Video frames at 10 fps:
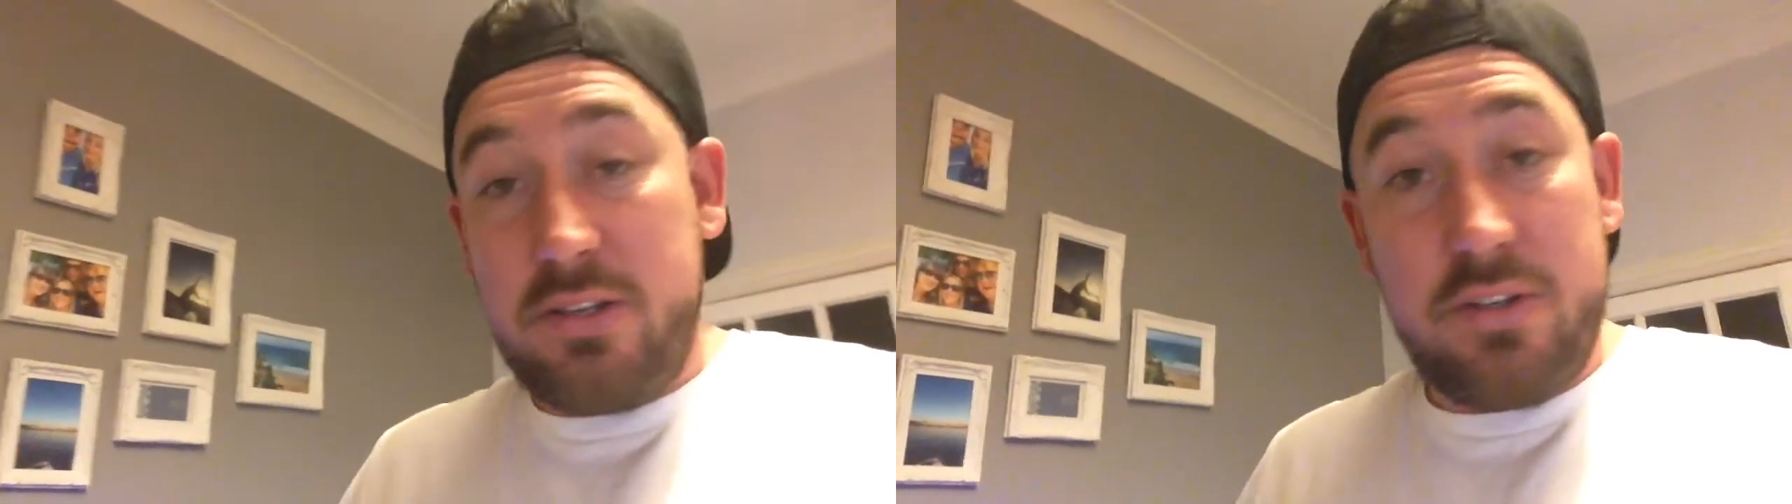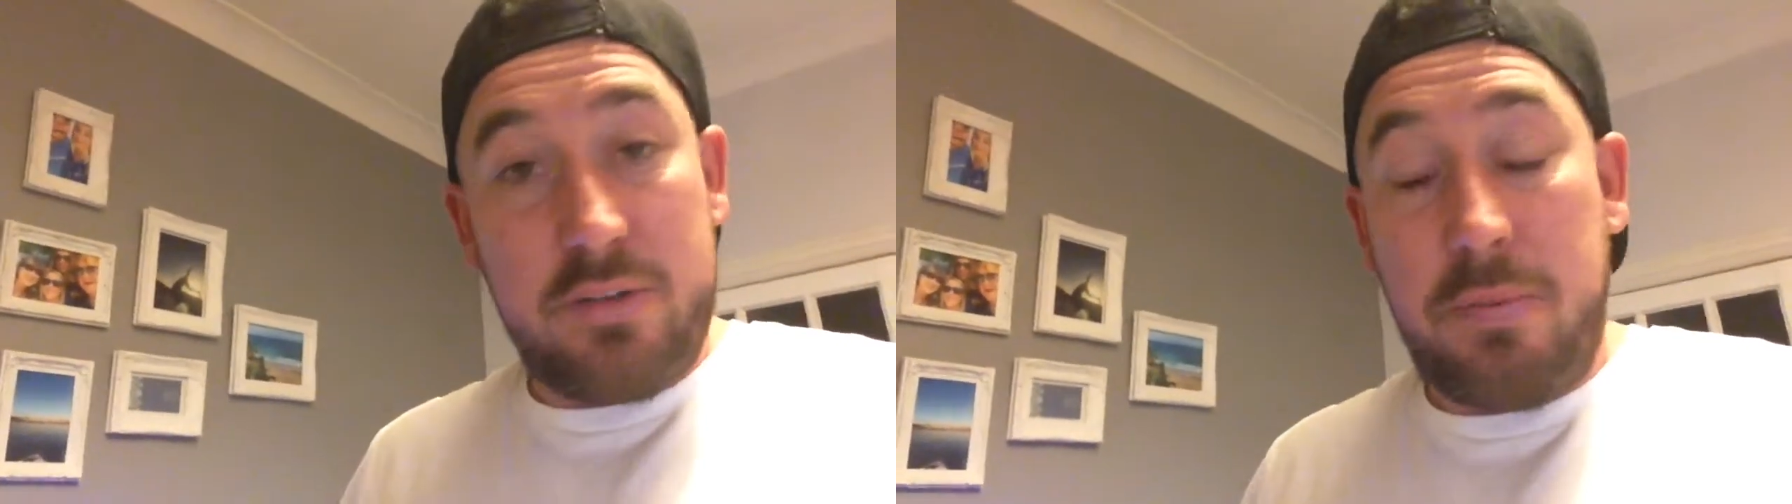
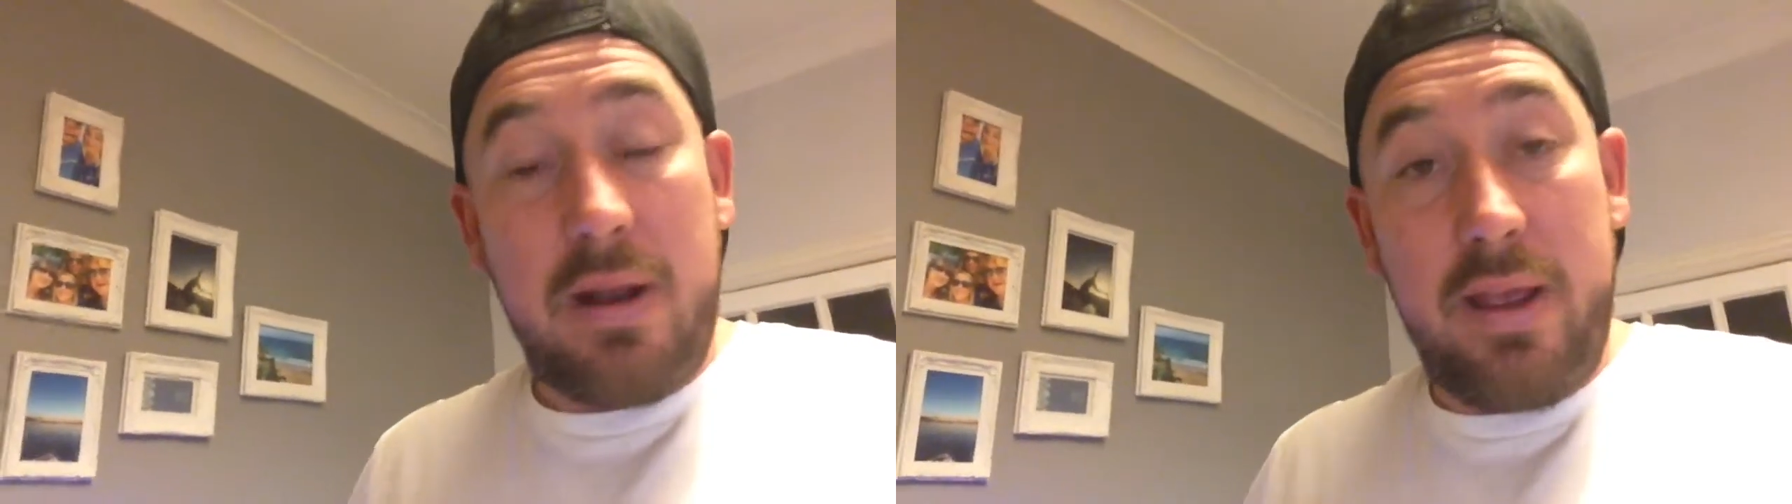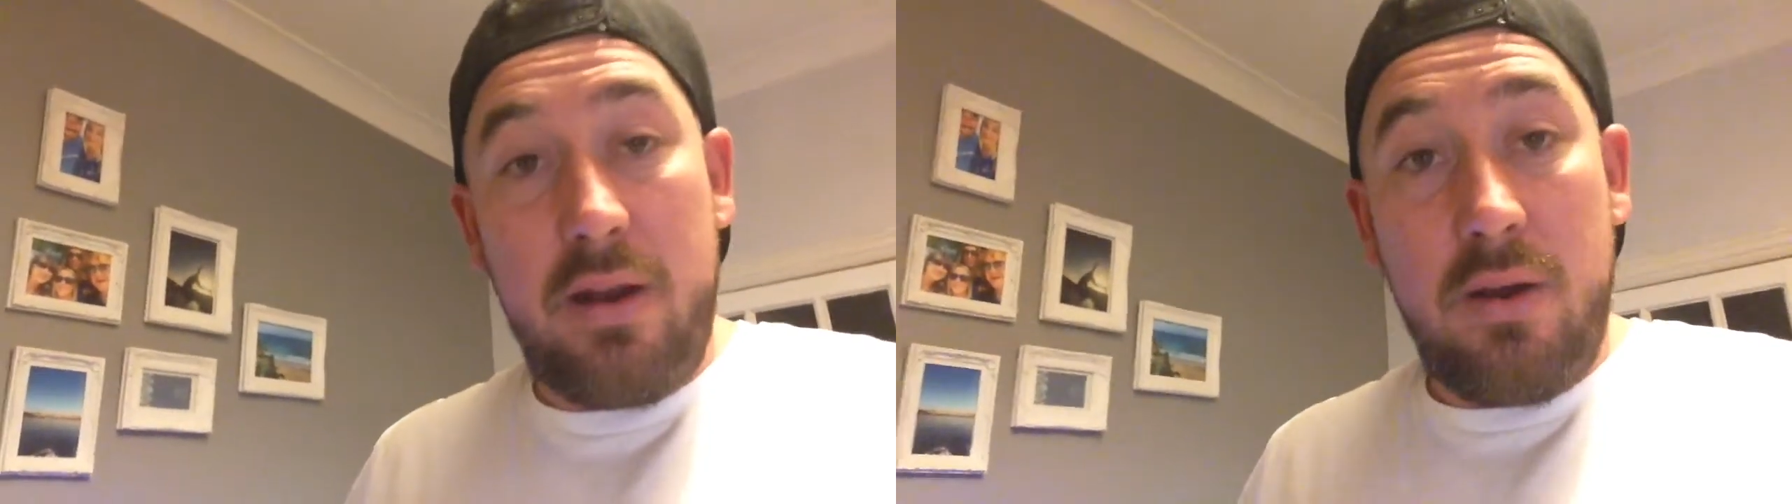just
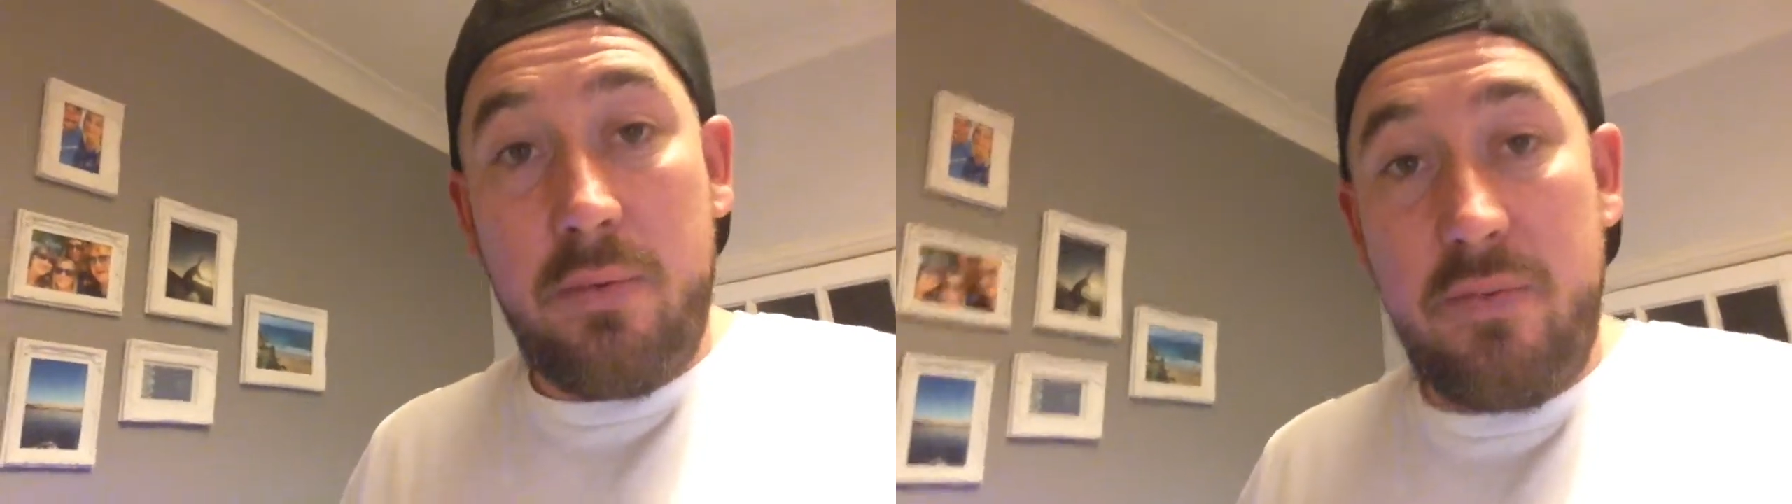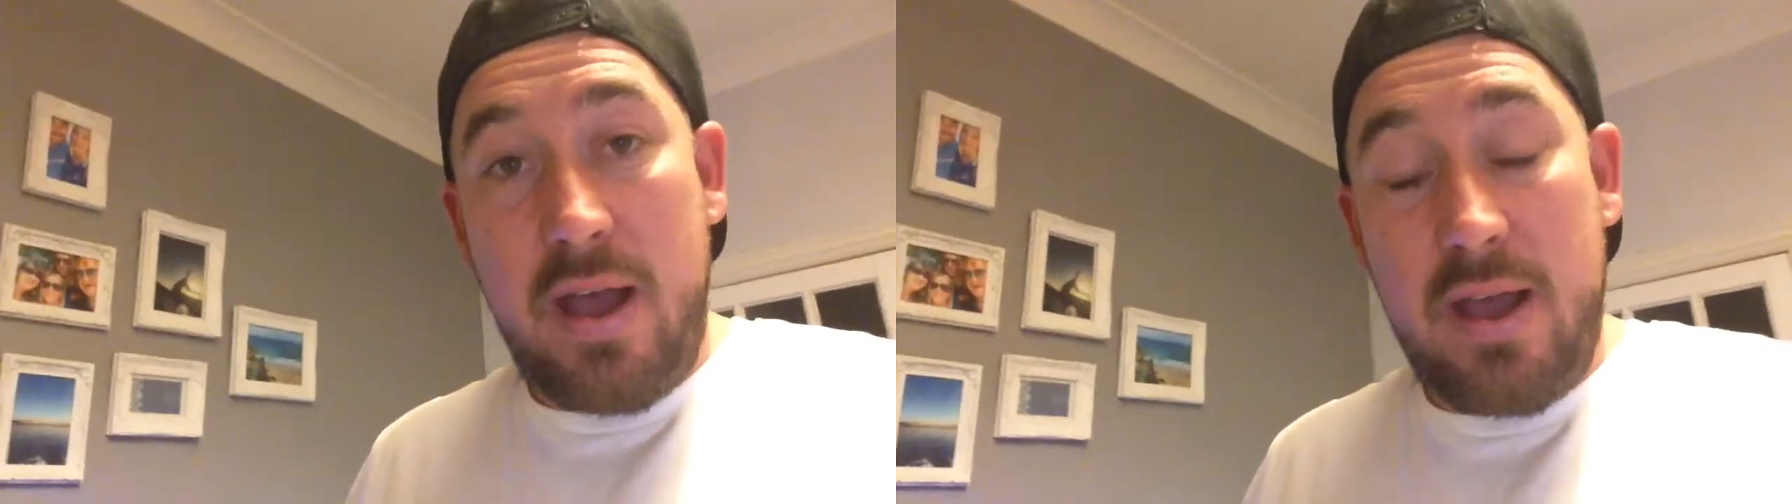play along
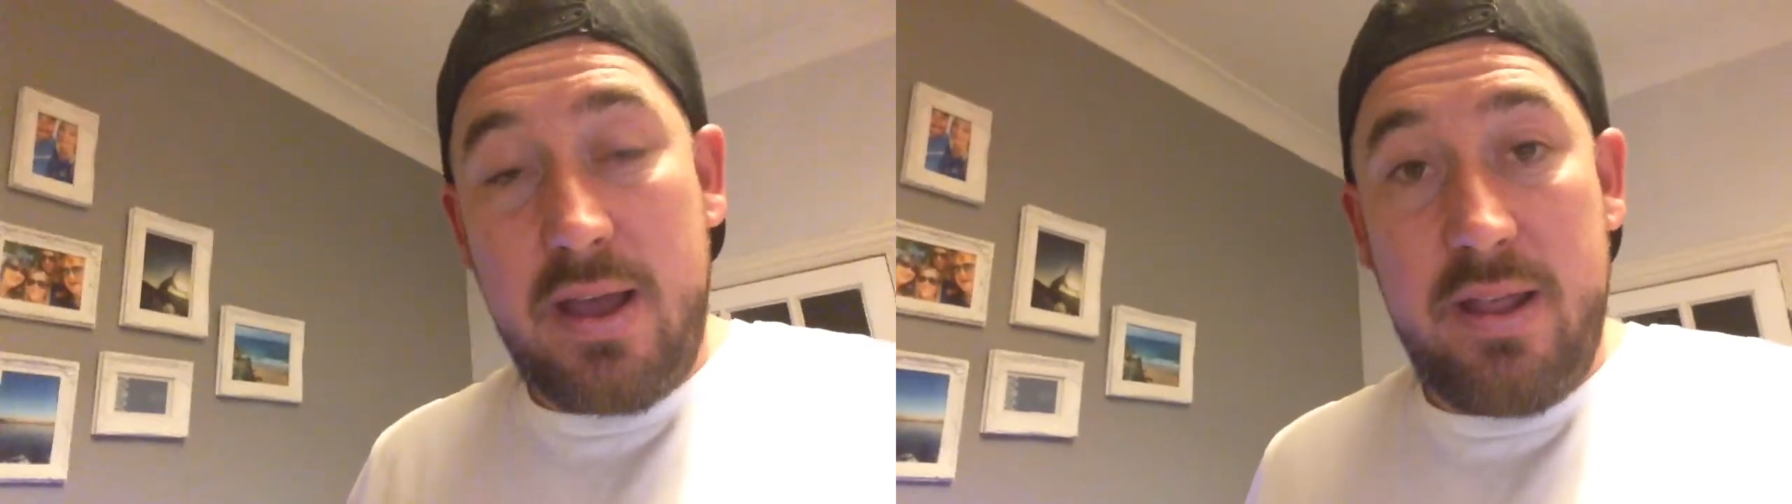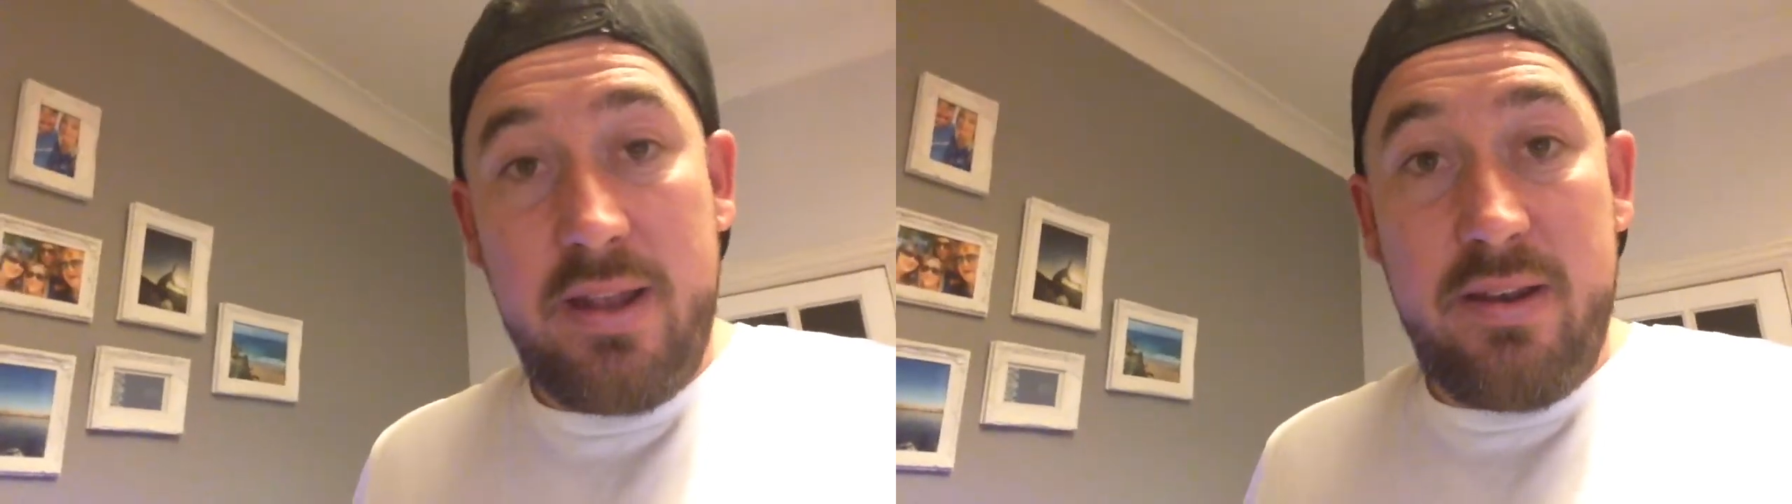with that
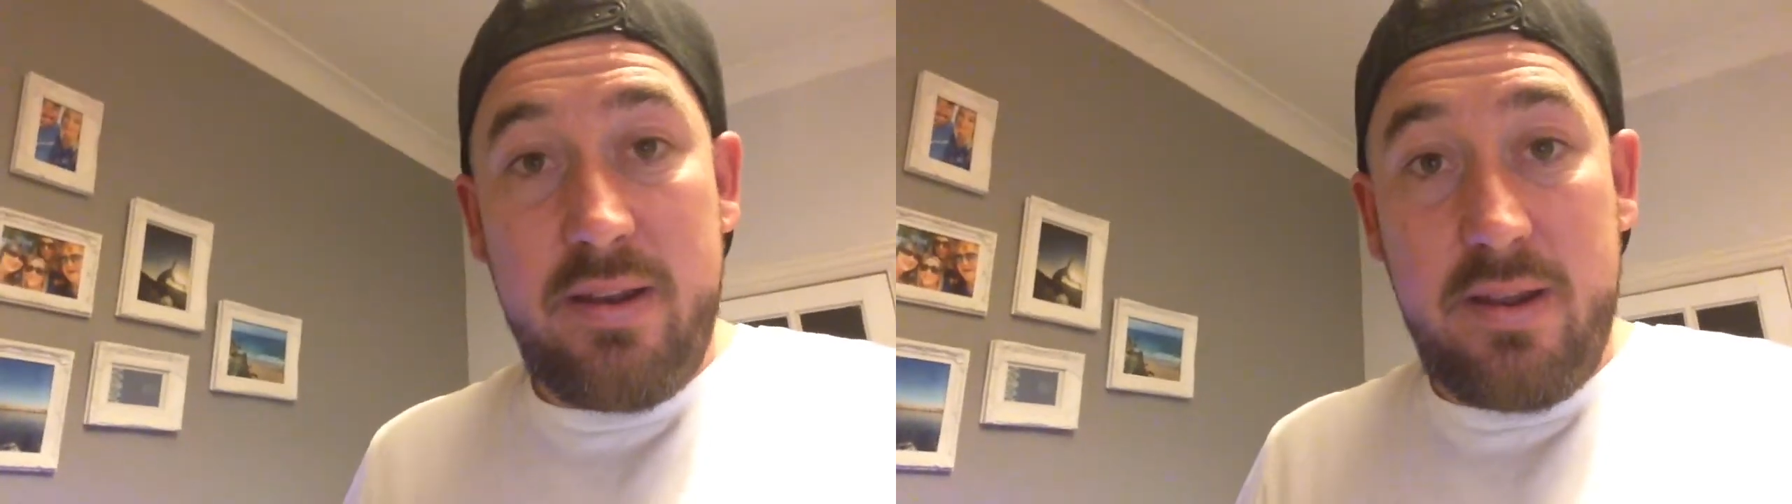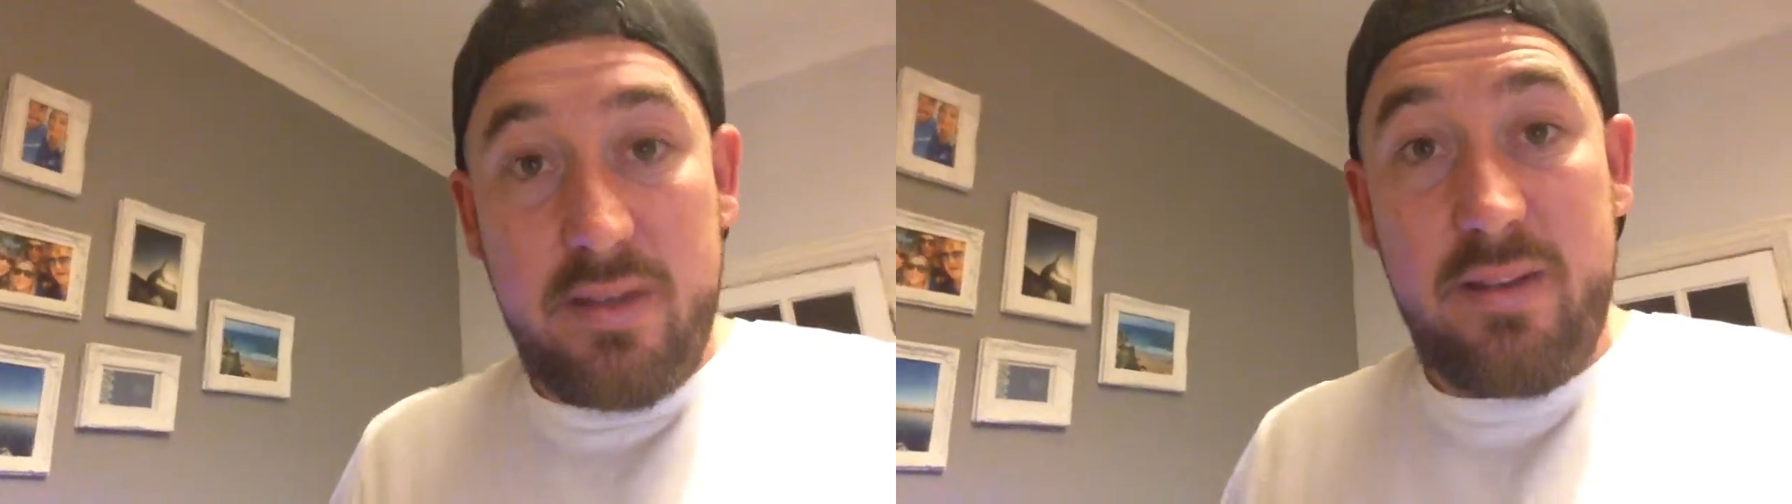and